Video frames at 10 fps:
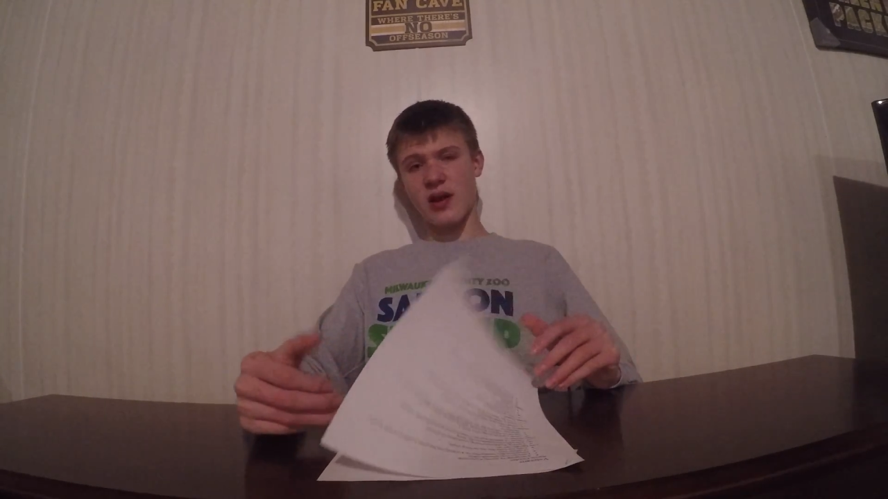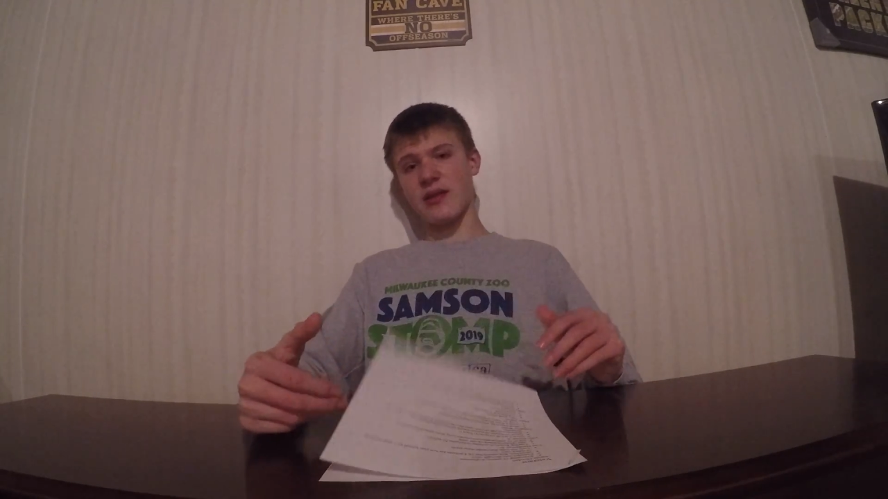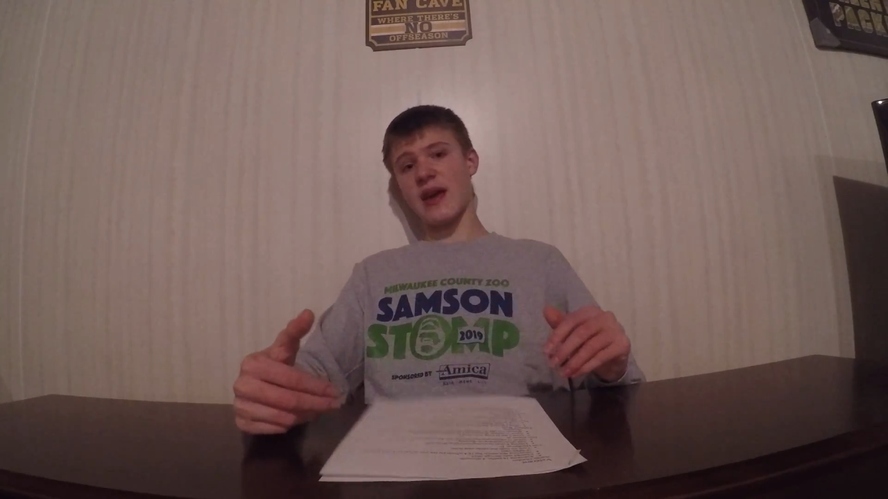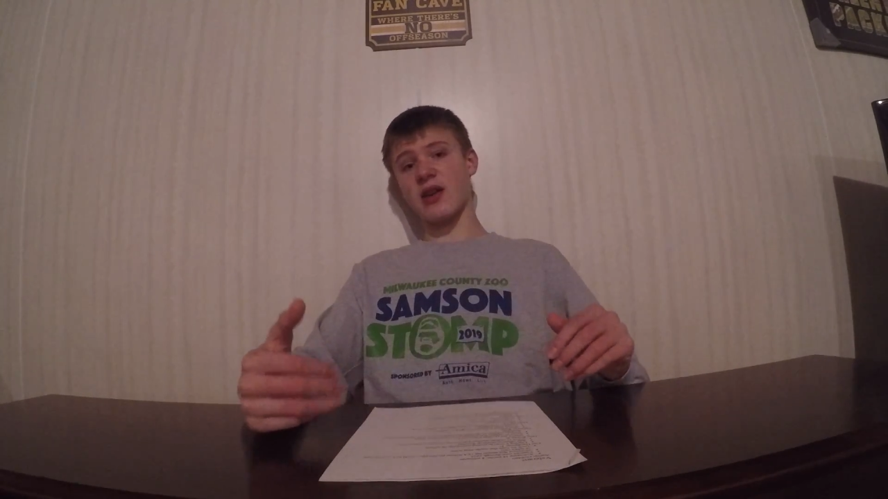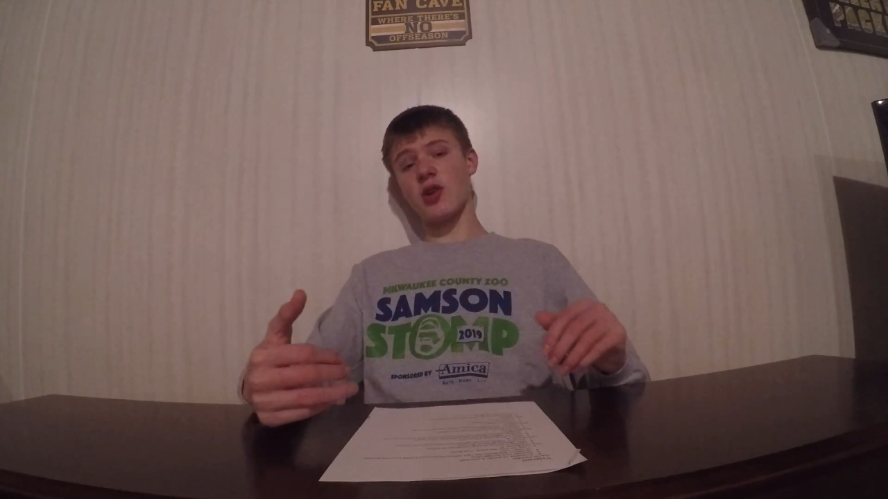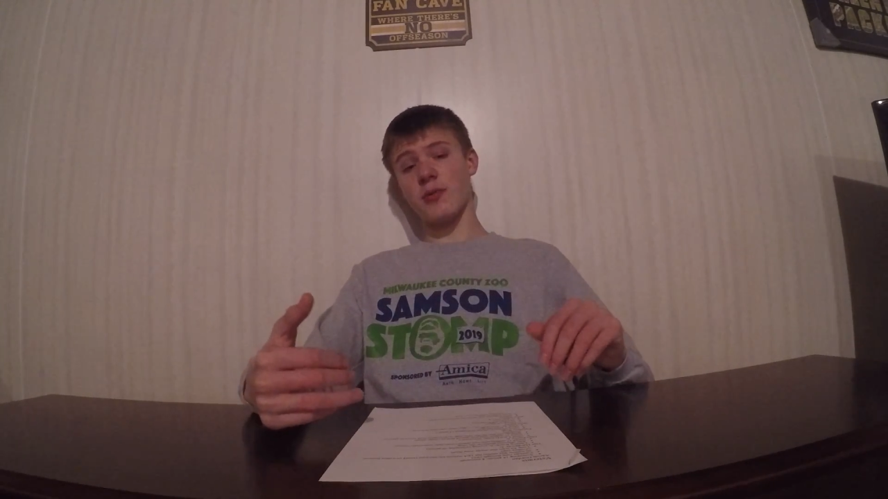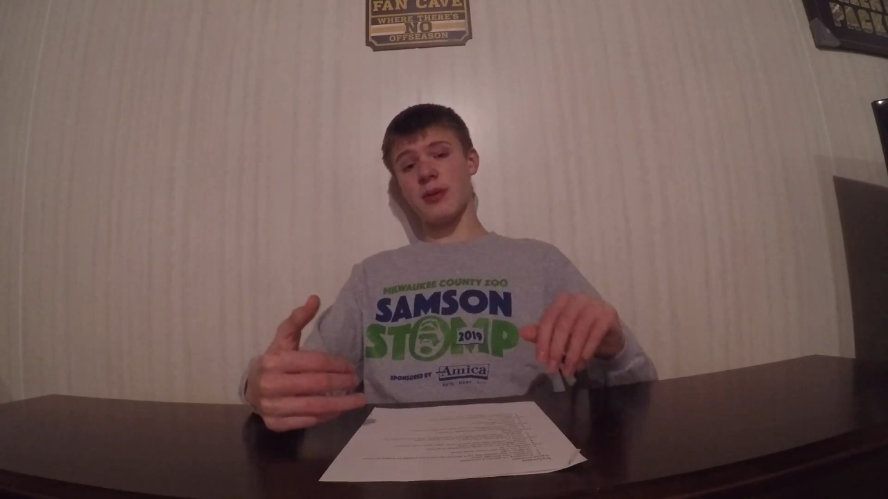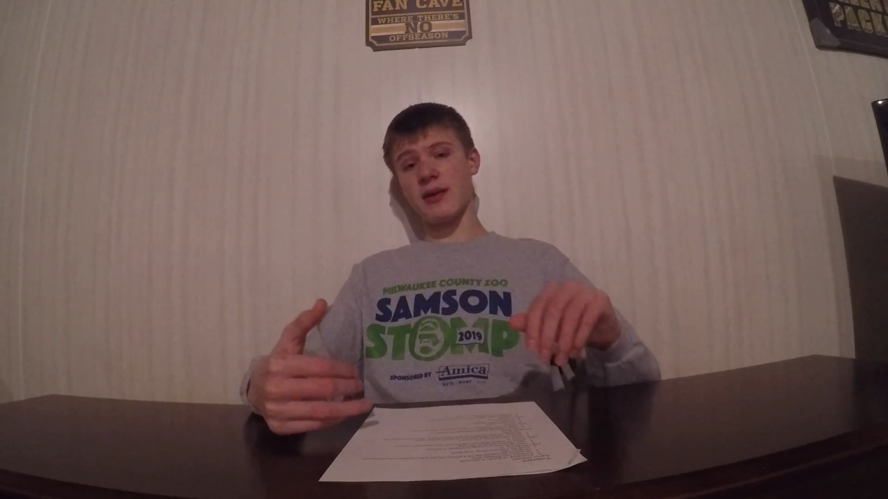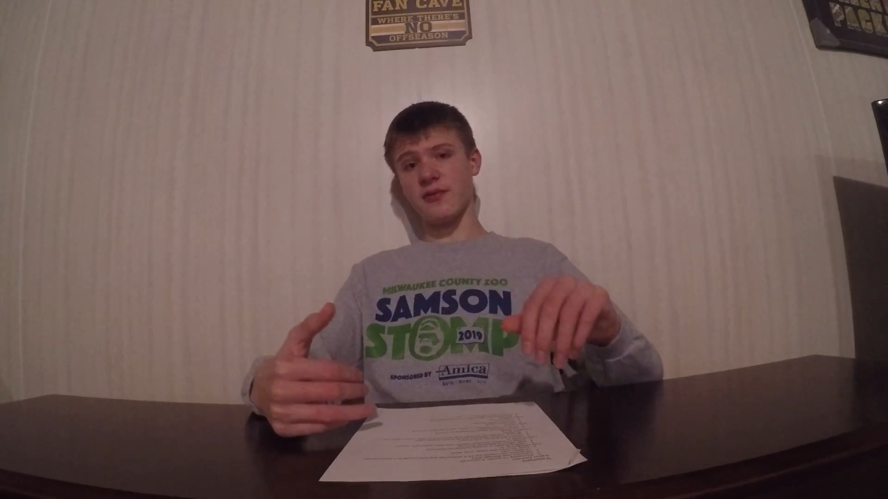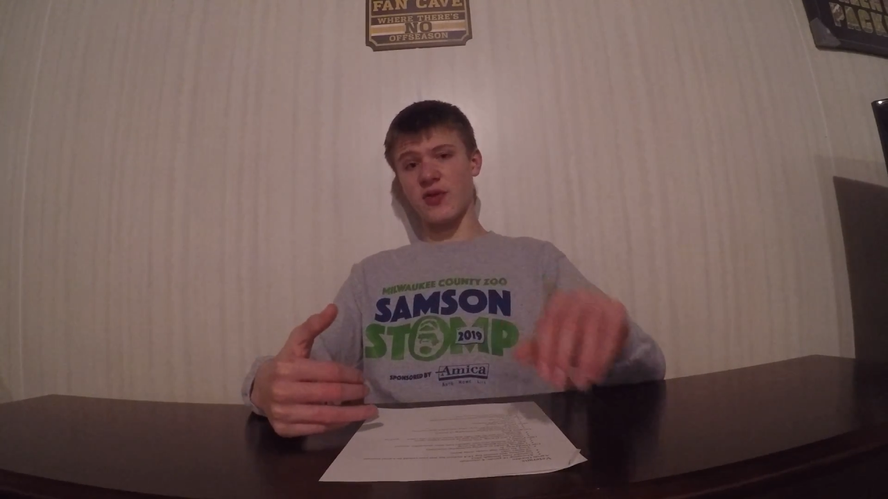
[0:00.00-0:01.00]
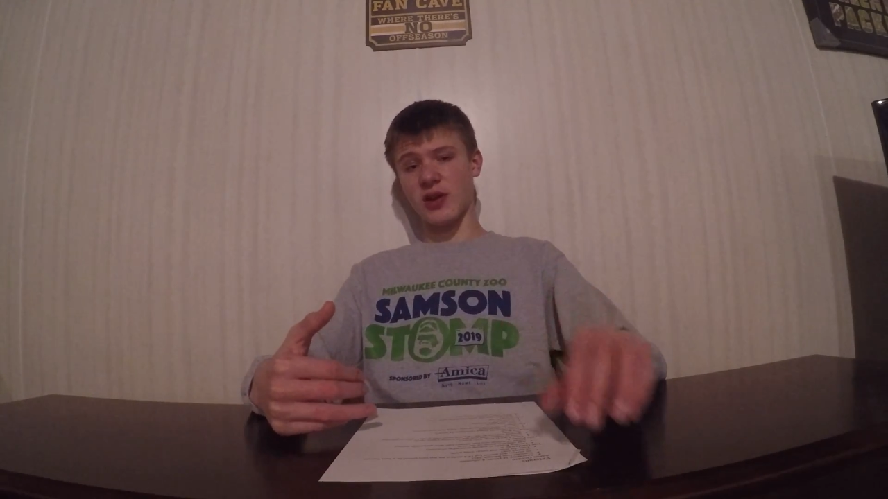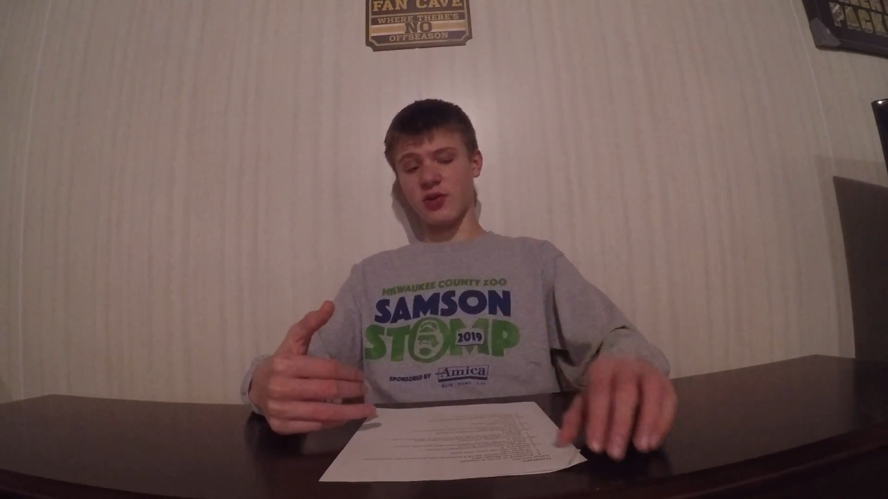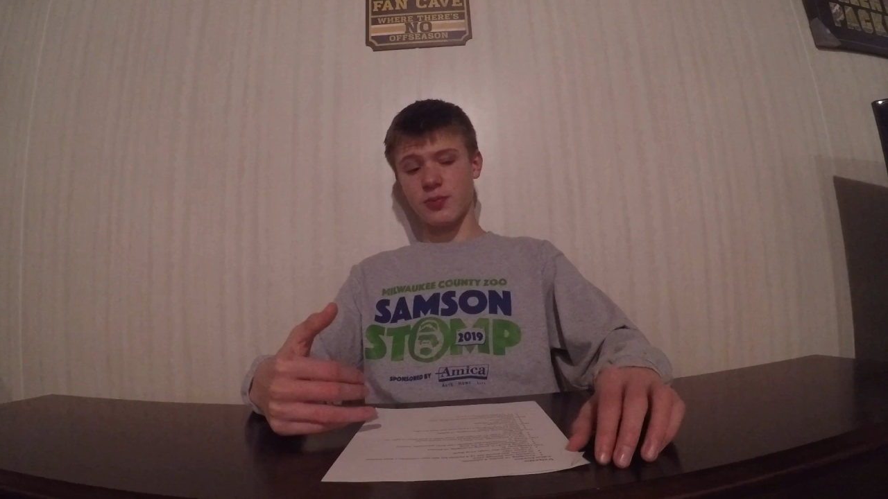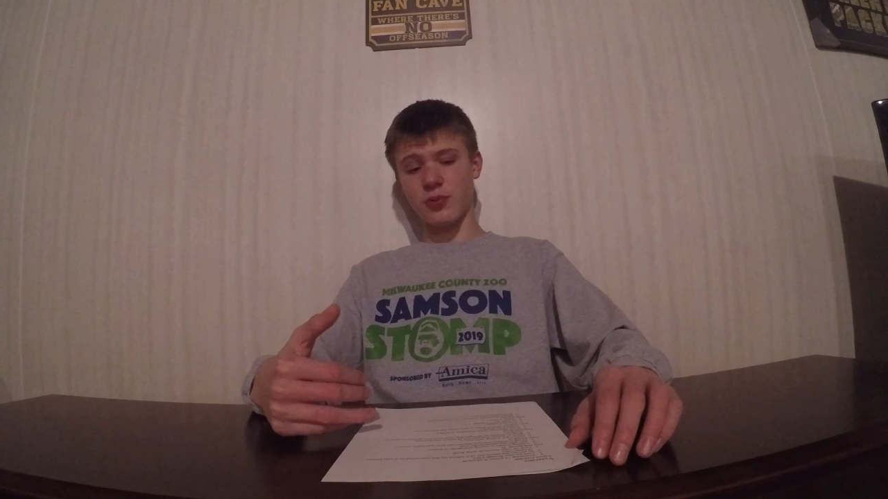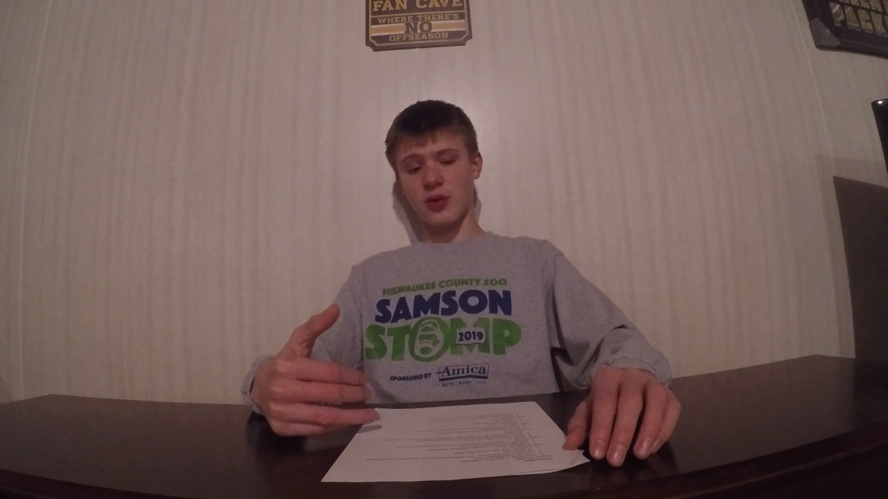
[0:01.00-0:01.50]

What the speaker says: that could be available